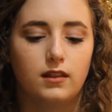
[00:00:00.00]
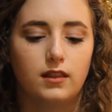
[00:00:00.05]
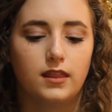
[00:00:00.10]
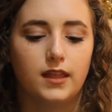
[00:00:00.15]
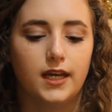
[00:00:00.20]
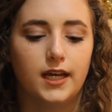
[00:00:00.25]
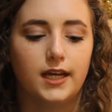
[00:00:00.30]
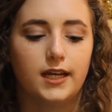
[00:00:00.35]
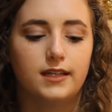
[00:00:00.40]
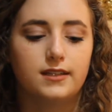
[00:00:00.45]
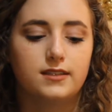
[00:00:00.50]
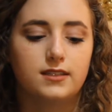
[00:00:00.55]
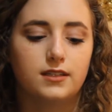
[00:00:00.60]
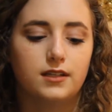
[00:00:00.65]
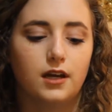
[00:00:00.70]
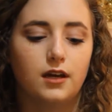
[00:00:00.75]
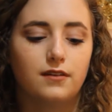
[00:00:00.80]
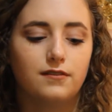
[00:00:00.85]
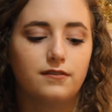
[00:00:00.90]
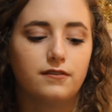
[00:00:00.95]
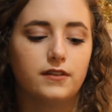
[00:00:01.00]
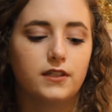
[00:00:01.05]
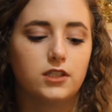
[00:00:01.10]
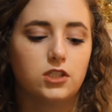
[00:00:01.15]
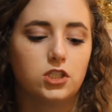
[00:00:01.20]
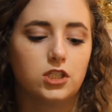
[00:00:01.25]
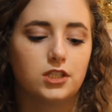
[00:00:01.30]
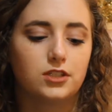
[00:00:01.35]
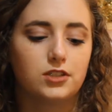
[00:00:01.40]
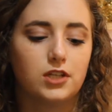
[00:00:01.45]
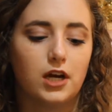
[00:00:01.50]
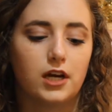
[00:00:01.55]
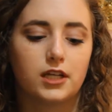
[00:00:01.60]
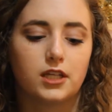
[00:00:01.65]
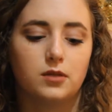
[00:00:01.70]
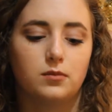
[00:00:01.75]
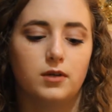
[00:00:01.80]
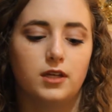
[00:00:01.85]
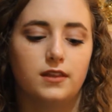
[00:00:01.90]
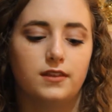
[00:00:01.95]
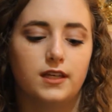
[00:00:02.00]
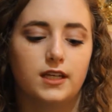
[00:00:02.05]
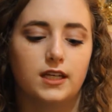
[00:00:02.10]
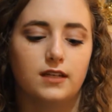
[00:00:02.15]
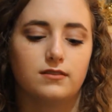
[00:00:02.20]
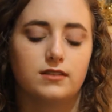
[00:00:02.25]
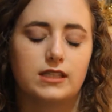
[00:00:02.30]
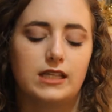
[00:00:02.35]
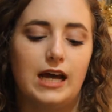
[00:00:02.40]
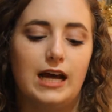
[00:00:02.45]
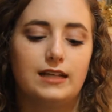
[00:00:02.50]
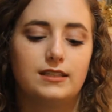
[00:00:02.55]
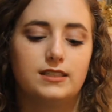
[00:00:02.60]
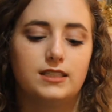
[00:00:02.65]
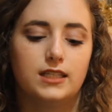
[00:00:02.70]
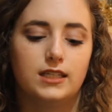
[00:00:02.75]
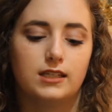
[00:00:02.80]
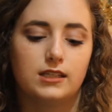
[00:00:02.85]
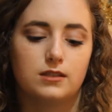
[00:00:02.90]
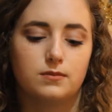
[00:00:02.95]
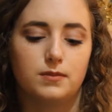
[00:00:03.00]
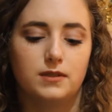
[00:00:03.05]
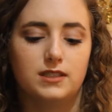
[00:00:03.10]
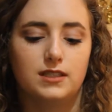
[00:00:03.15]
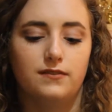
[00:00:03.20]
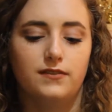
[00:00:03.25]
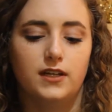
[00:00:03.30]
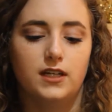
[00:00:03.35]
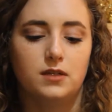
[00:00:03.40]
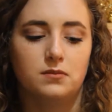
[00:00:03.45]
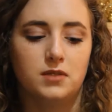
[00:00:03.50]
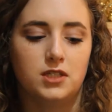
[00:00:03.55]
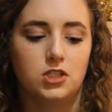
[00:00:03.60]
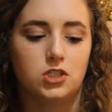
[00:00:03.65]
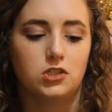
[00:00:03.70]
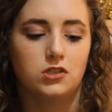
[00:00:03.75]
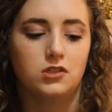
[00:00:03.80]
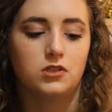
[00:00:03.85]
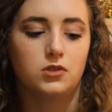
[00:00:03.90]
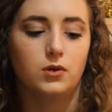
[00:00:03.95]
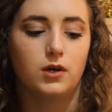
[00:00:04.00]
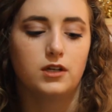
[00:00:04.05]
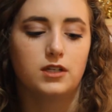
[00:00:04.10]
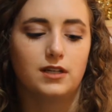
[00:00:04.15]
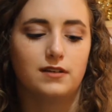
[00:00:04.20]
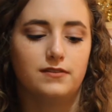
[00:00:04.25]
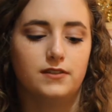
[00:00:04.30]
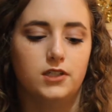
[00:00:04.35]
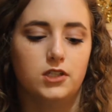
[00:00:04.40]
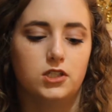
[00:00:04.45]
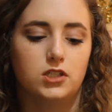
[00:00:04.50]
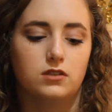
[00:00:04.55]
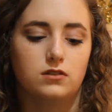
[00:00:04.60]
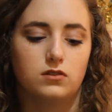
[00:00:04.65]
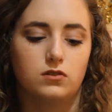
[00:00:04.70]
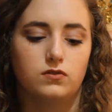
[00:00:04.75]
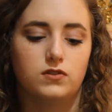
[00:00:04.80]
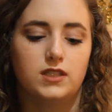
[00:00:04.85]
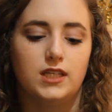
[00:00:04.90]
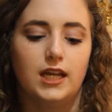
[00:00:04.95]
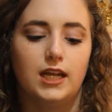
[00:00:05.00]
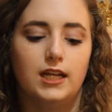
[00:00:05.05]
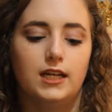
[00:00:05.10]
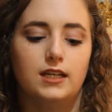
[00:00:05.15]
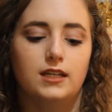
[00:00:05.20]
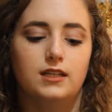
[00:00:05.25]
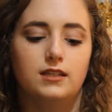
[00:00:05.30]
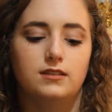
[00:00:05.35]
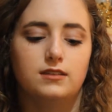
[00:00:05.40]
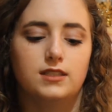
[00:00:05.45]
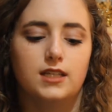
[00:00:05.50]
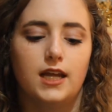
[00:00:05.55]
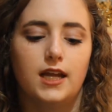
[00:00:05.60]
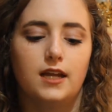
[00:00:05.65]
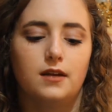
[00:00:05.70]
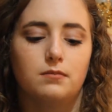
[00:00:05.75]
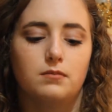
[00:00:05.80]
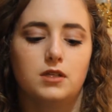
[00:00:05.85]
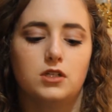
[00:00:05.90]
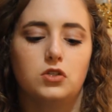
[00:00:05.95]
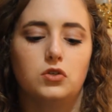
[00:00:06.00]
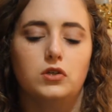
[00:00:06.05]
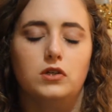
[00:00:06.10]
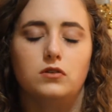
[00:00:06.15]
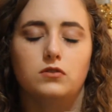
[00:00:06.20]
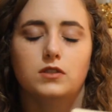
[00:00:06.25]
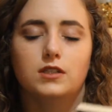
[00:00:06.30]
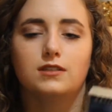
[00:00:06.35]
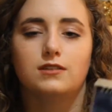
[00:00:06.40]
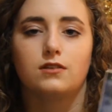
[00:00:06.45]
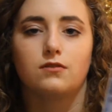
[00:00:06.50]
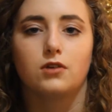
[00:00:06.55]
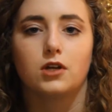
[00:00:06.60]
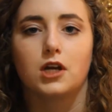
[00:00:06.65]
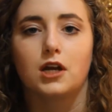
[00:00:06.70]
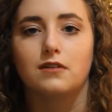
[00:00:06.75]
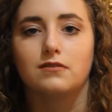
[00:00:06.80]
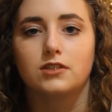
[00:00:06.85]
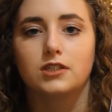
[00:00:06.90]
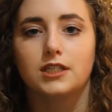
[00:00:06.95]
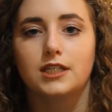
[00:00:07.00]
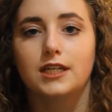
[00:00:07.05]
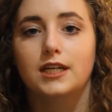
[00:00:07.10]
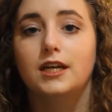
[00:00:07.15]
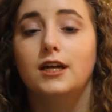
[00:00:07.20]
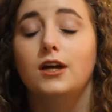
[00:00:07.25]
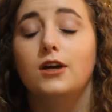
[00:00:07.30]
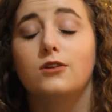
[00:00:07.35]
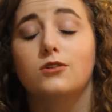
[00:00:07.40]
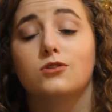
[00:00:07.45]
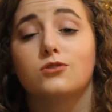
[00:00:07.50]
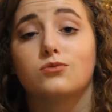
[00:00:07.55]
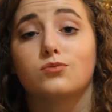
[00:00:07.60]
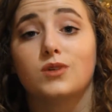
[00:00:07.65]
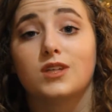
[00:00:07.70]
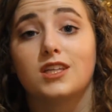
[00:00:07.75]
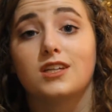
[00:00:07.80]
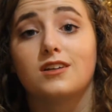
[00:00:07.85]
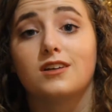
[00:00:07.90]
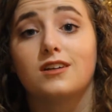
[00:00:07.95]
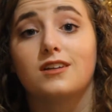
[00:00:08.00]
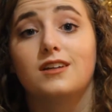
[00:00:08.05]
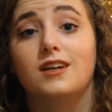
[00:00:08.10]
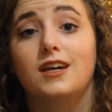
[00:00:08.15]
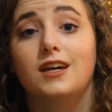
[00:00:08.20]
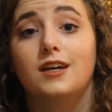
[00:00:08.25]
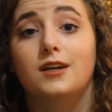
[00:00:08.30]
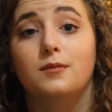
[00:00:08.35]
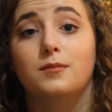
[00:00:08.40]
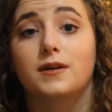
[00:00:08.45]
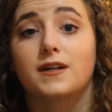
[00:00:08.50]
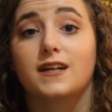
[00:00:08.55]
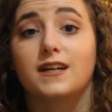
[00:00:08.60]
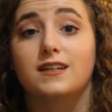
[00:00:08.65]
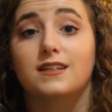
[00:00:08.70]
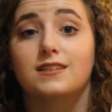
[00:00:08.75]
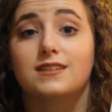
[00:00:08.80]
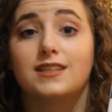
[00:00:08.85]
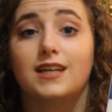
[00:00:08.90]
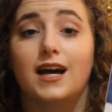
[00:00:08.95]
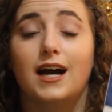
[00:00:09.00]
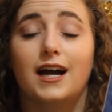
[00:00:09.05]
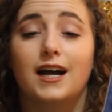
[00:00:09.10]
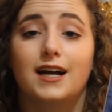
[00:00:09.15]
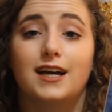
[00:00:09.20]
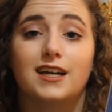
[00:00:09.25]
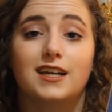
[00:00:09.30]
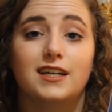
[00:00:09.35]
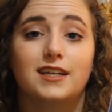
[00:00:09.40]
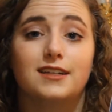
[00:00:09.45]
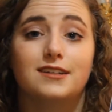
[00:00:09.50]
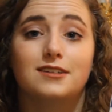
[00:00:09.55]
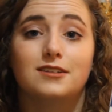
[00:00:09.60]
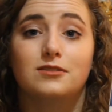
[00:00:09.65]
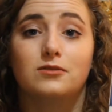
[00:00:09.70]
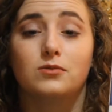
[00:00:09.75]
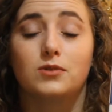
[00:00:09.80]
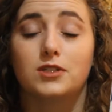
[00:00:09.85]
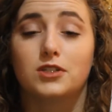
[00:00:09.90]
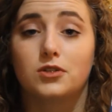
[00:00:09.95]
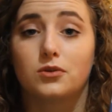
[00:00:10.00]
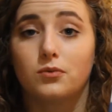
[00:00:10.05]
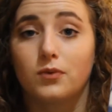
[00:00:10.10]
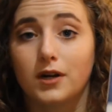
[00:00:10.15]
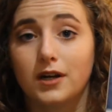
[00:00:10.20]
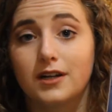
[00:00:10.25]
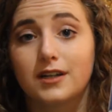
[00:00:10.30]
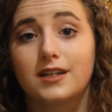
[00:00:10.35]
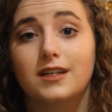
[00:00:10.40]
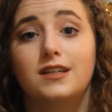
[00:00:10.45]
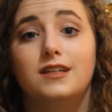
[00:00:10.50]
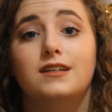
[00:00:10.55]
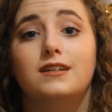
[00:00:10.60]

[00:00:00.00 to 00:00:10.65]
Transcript: that it's an unflinching document that gives lasting and specific dimension to our definitions of sane and insane, mental illness, and recovery. It's really good because I want to work